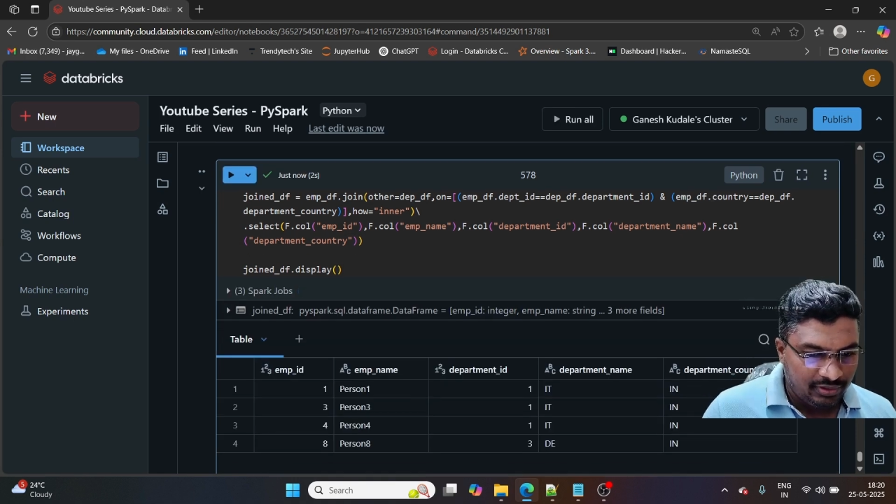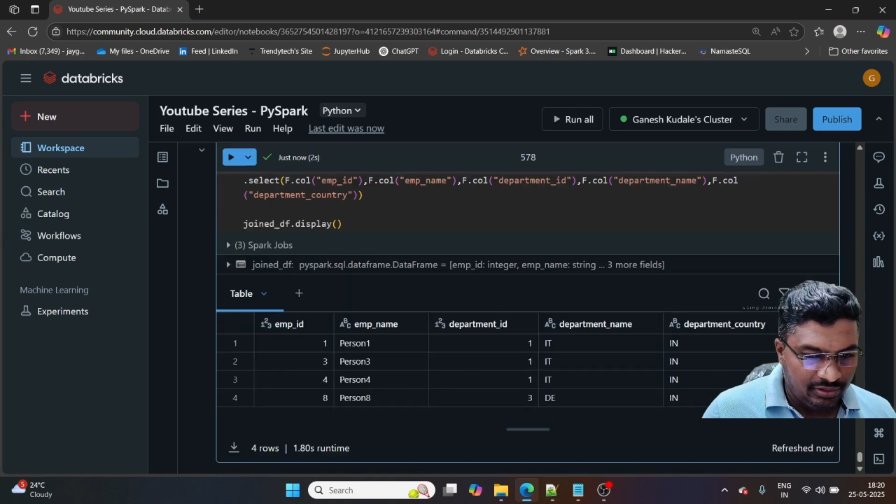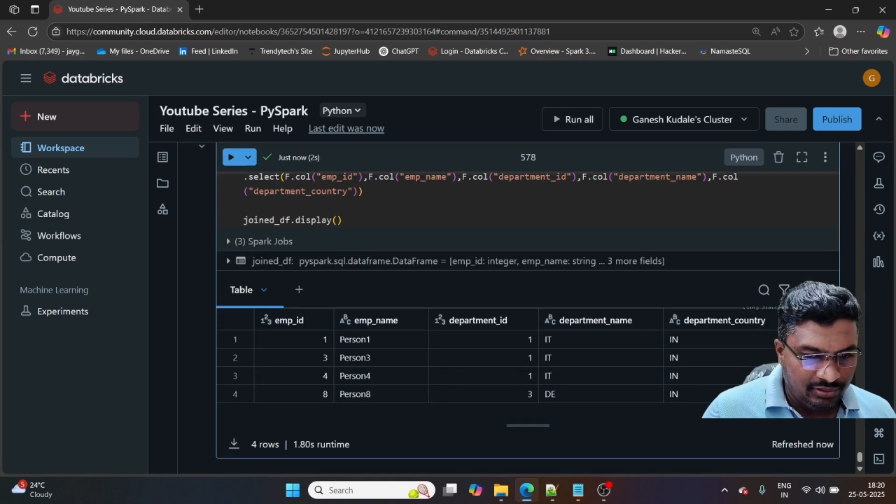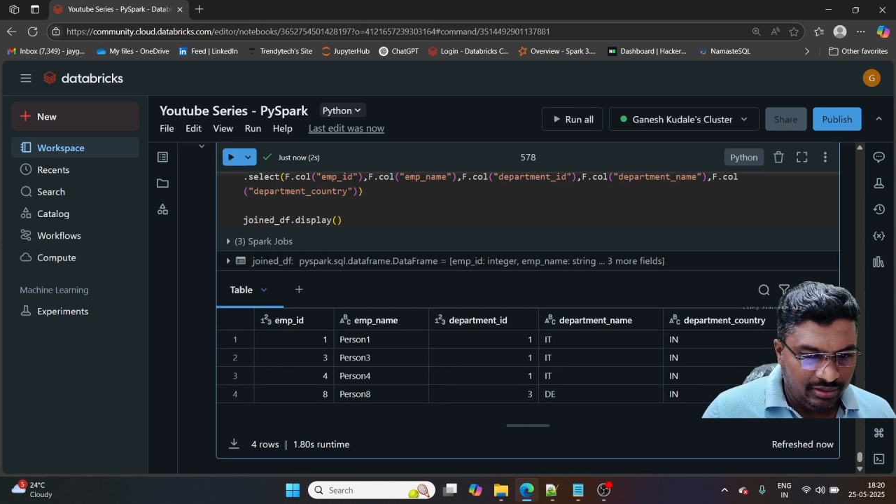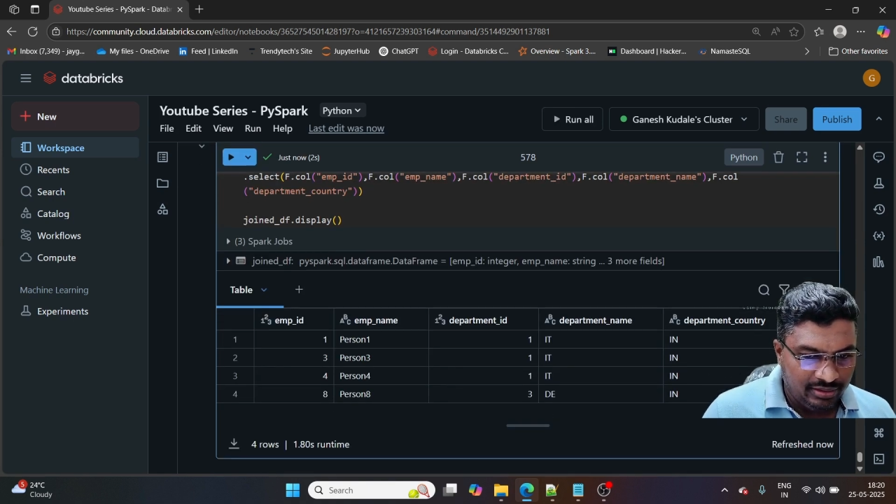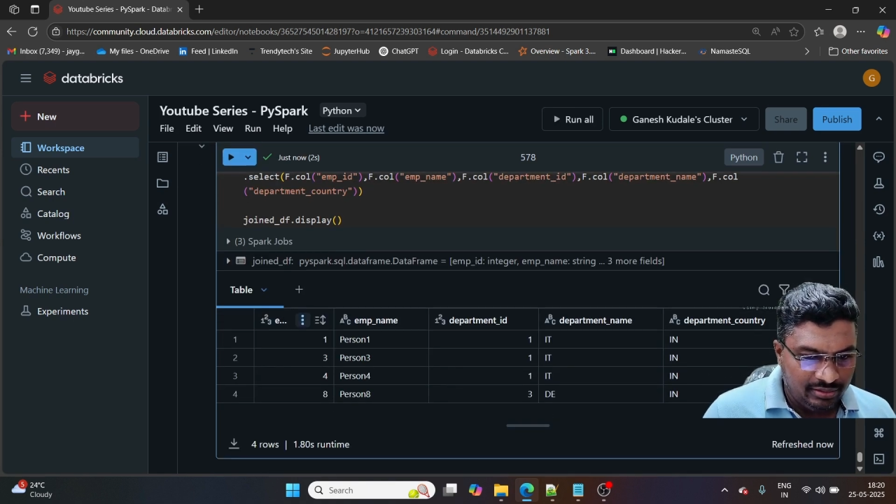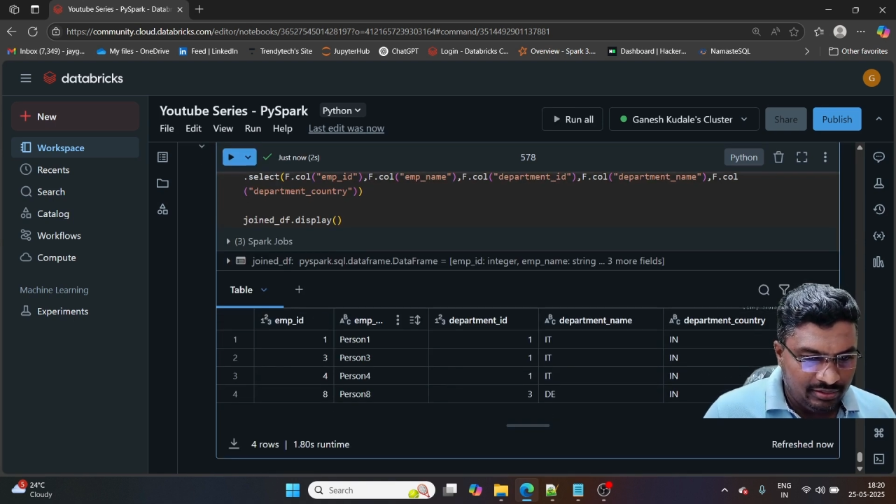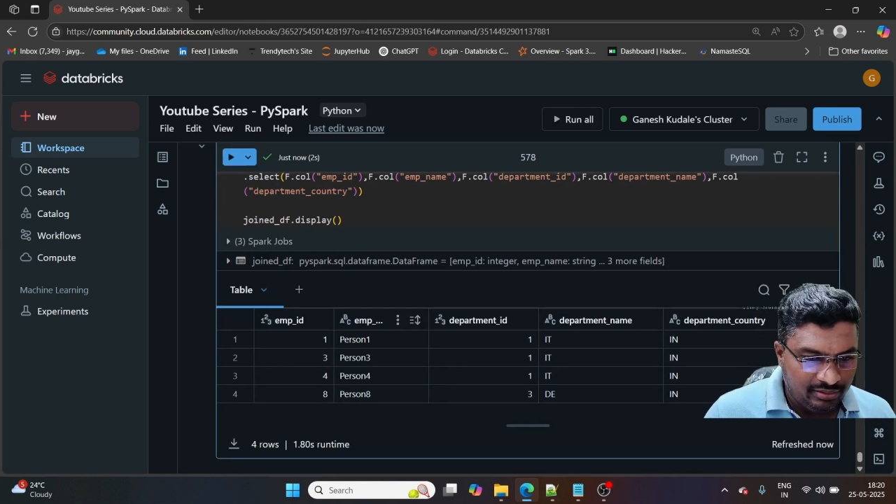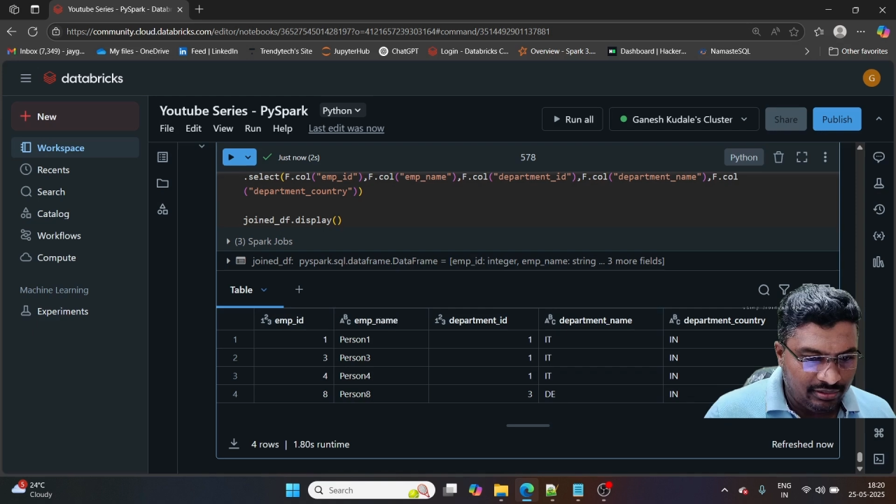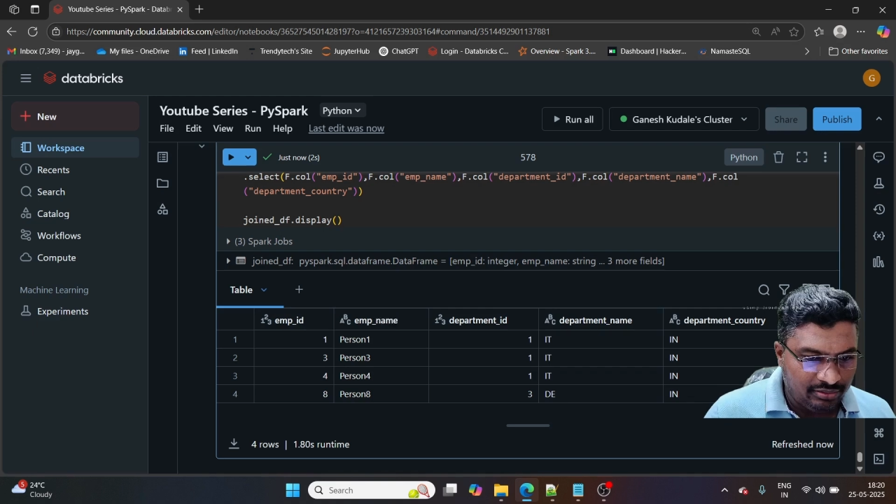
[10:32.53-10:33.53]
Okay.
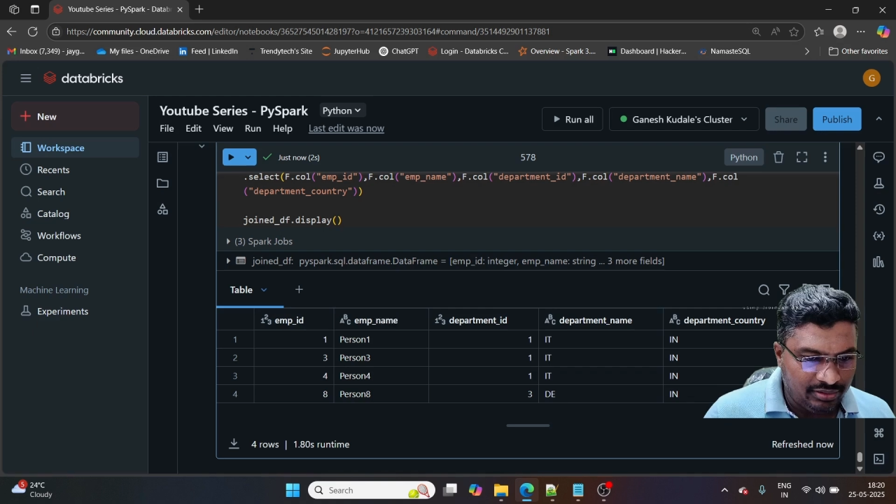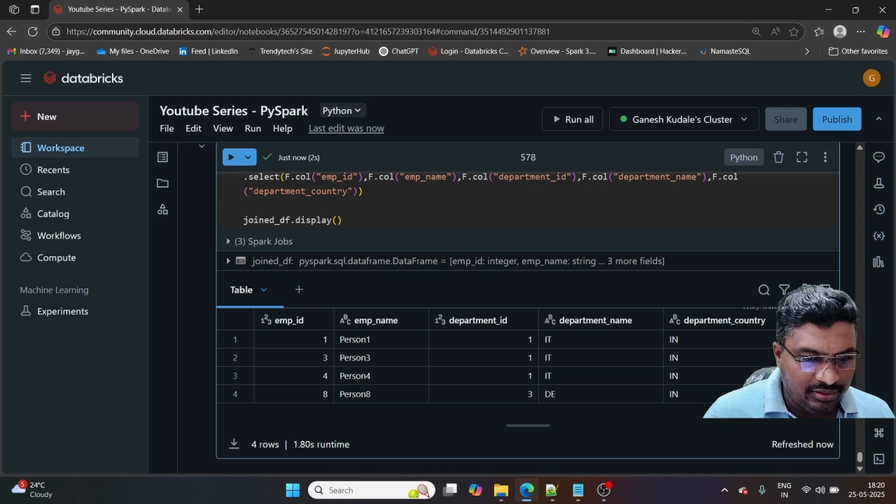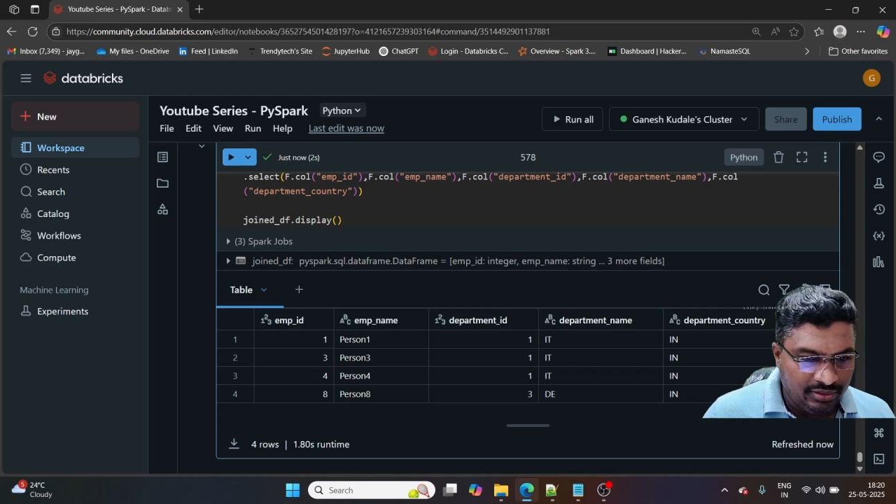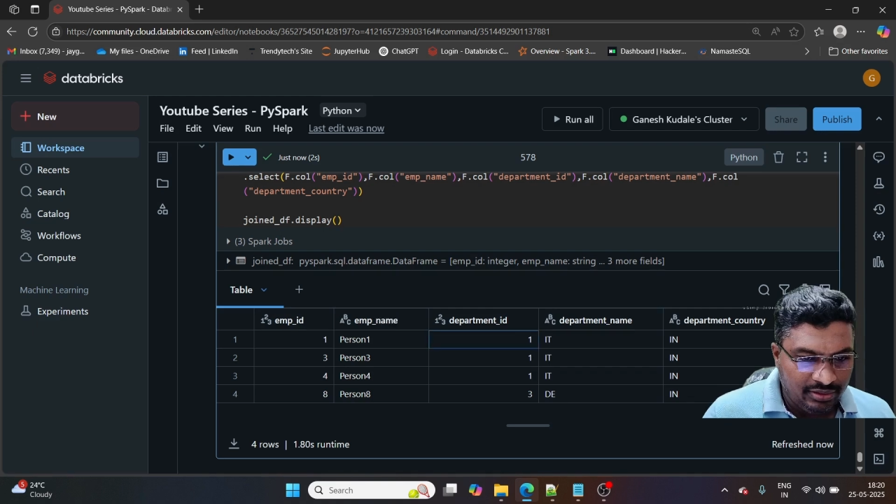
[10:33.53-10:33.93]
Now see,